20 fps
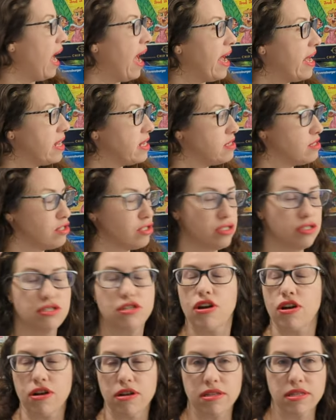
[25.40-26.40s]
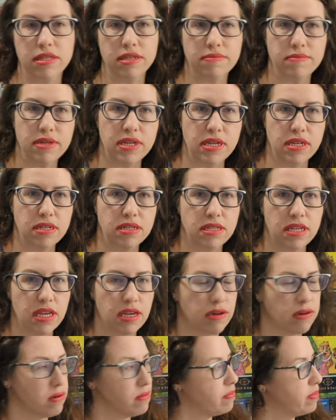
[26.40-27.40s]
and just turn them
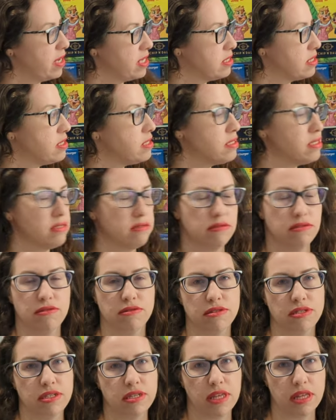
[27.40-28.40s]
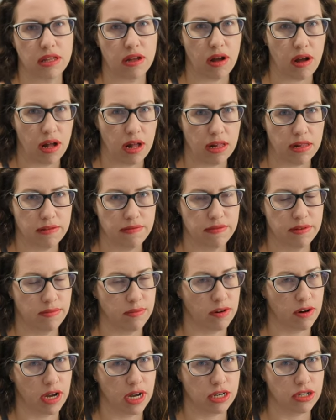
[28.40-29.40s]
into puzzles. You'll see that all of
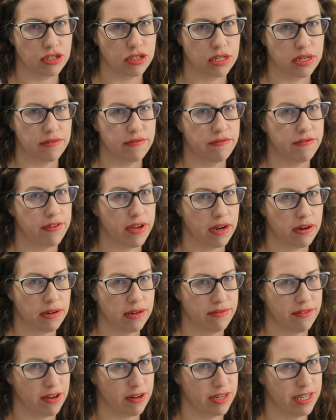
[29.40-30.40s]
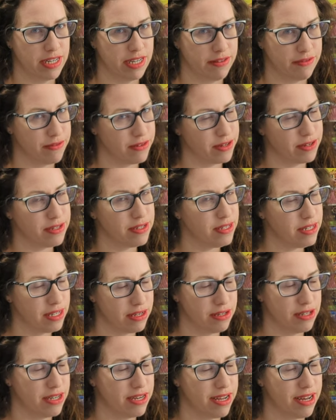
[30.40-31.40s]
them are actually very, very difficult.
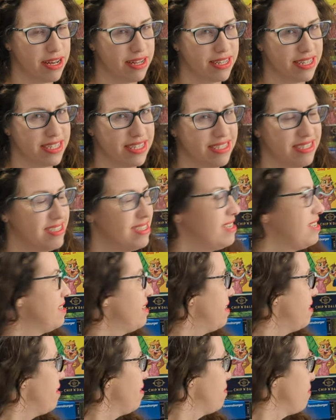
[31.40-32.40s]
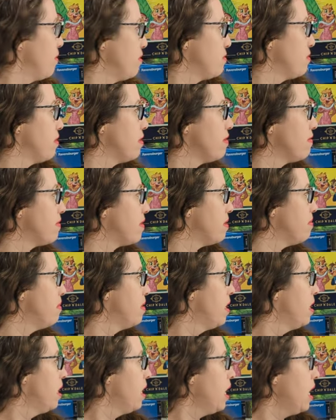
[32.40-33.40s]
They're not easy, almost all of them.
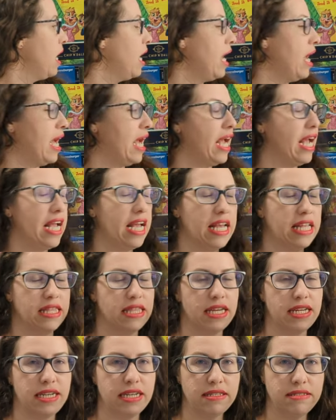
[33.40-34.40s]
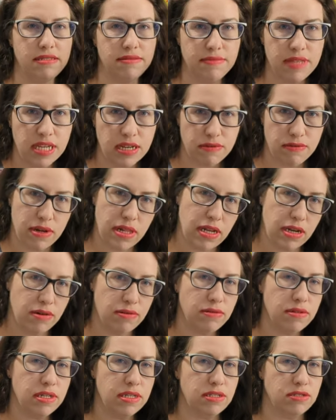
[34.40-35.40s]
And they did something really
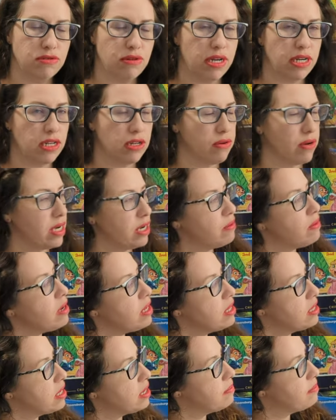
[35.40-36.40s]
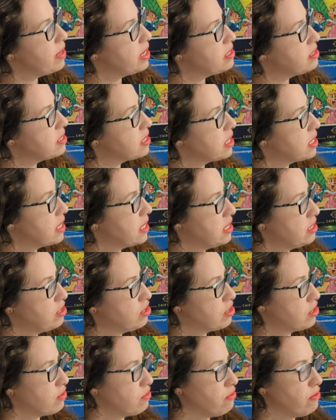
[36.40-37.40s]
cool in 2021. They basically
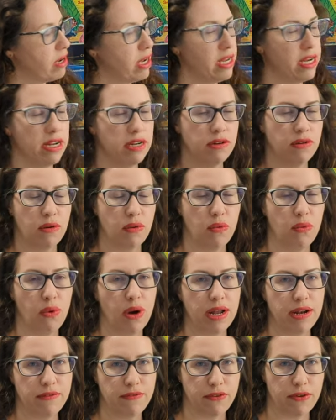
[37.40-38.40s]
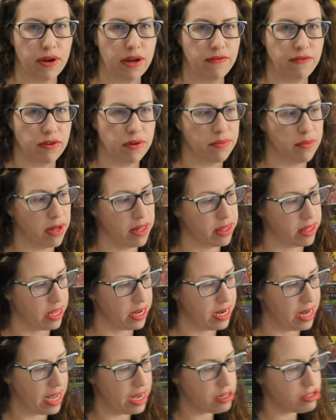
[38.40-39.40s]
just created one for every month.
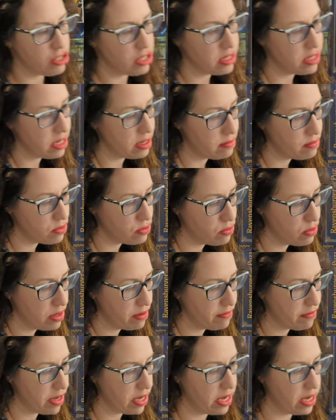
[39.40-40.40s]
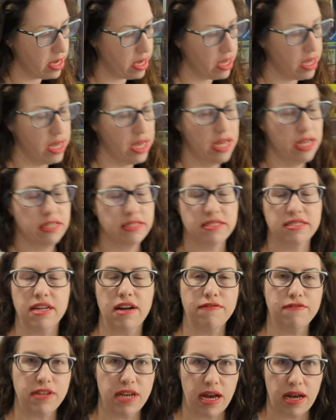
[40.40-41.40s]
And actually comes with a
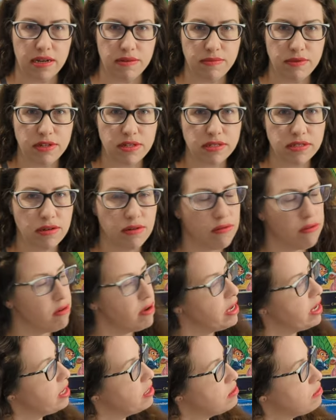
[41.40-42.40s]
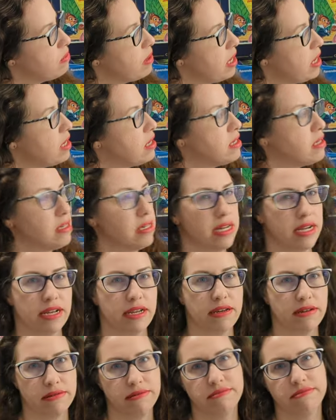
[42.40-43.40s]
stuffed animal toy as well,
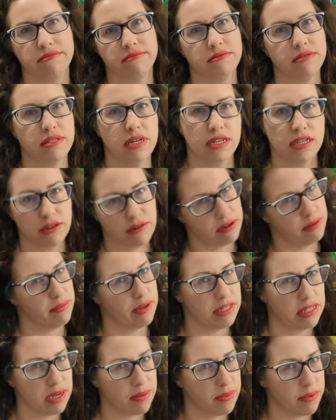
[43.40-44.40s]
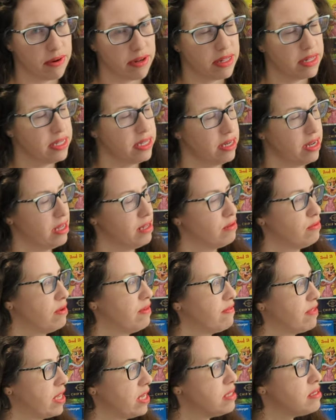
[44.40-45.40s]
like that you can buy separately, not
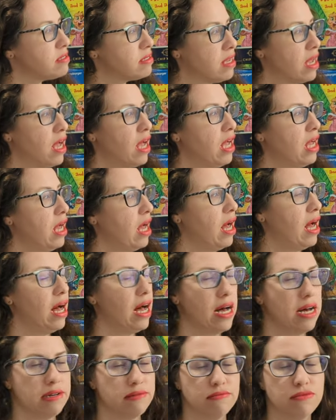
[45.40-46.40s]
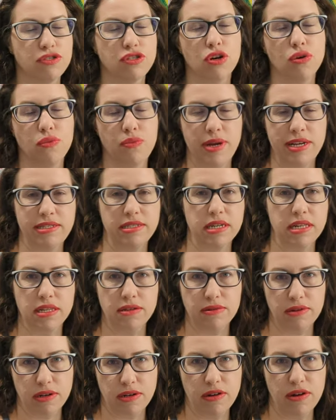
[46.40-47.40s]
with this. Um, so
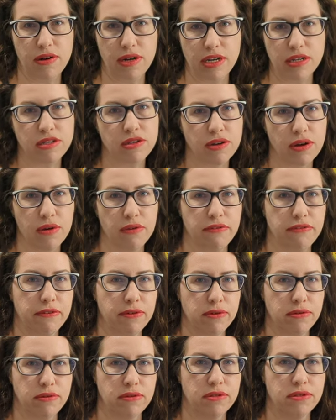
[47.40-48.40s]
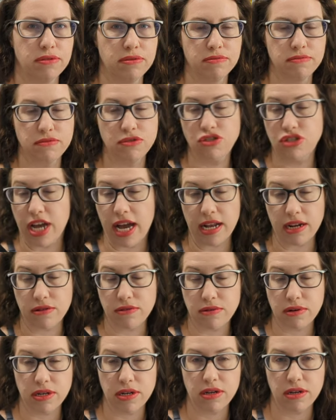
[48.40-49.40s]
basically we're going to go through
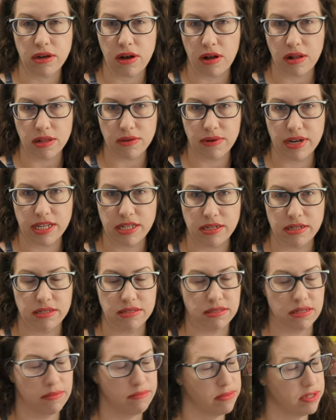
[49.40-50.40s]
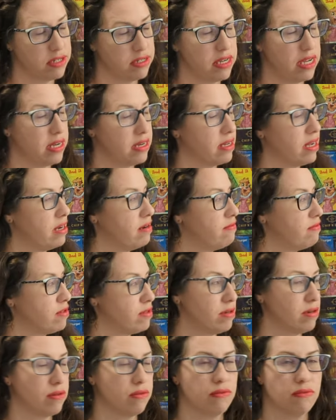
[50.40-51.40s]
January all the way to December and kind of
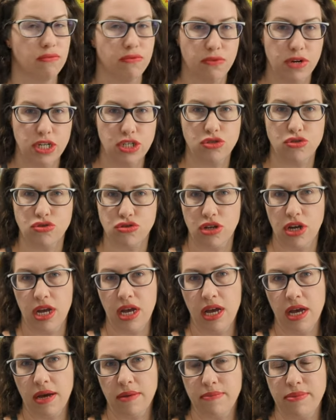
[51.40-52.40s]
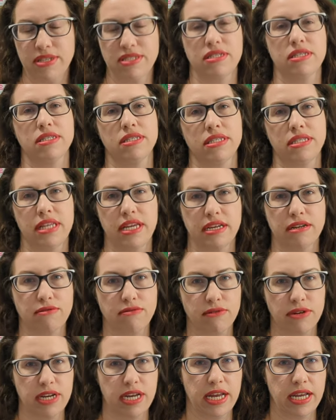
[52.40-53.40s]
look which puzzle did they
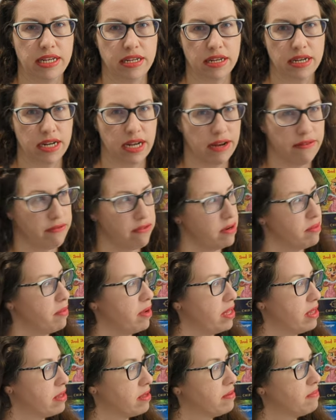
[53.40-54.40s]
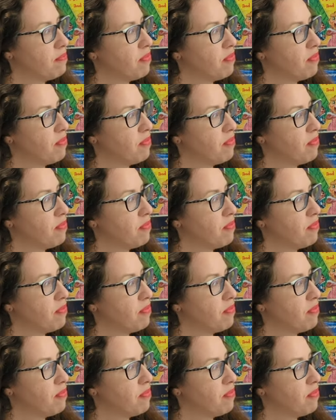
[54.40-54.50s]
create on every month.